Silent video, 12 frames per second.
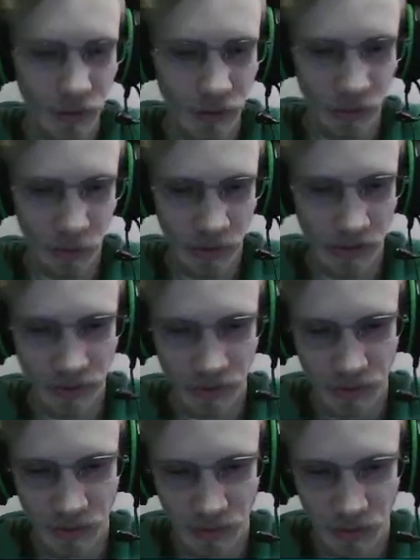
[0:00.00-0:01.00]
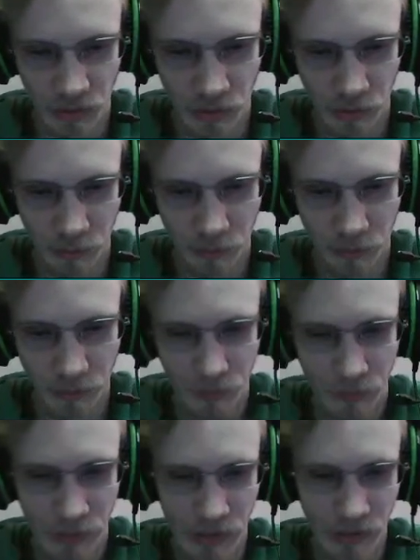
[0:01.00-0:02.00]
That's why these are
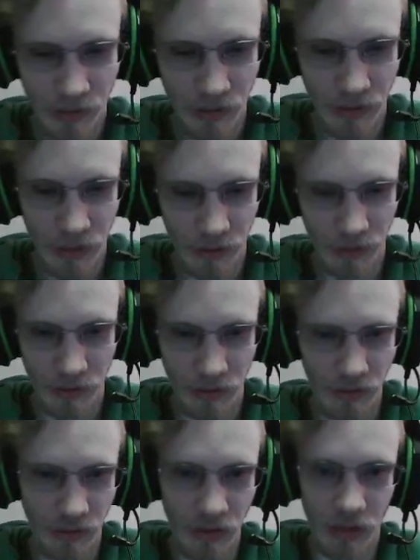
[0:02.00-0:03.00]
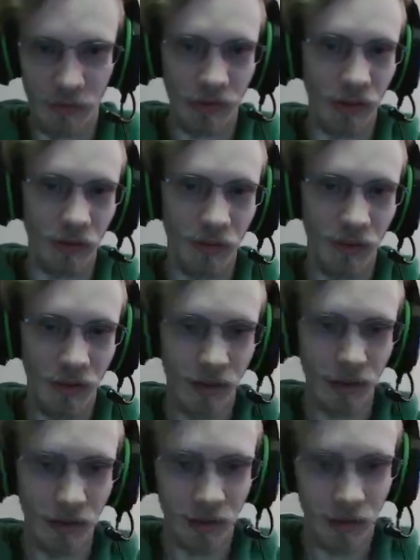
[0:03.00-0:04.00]
not connected and stuff, so
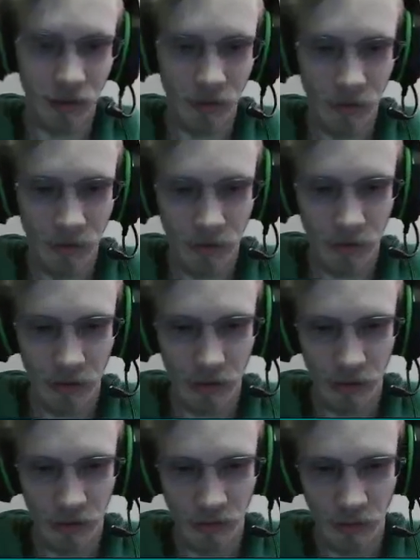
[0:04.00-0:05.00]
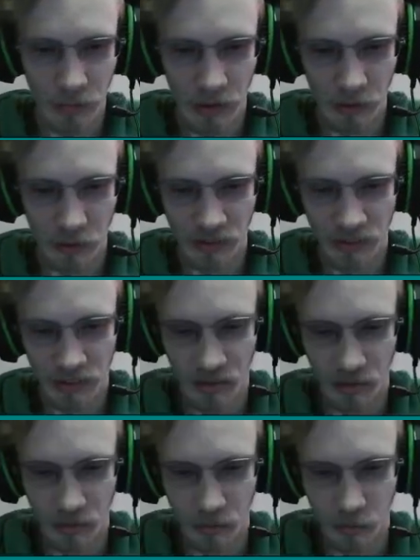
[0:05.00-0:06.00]
it doesn't matter
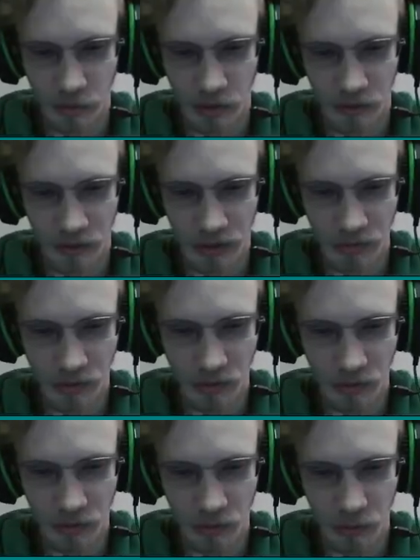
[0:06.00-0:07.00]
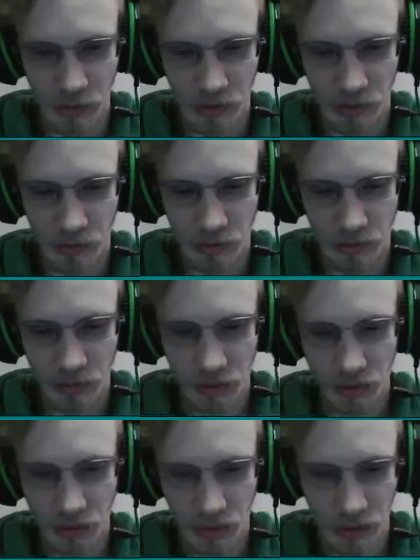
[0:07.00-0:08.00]
until we actually have to zoom out.
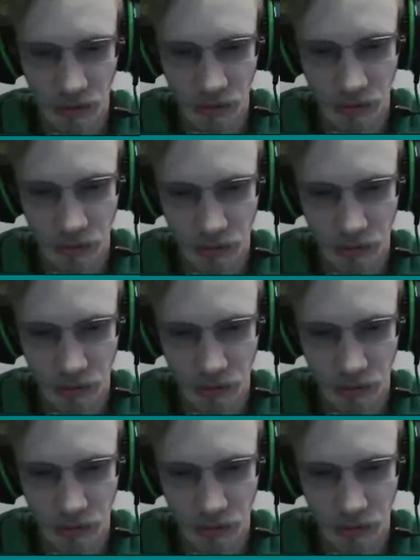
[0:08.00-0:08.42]
Yeah.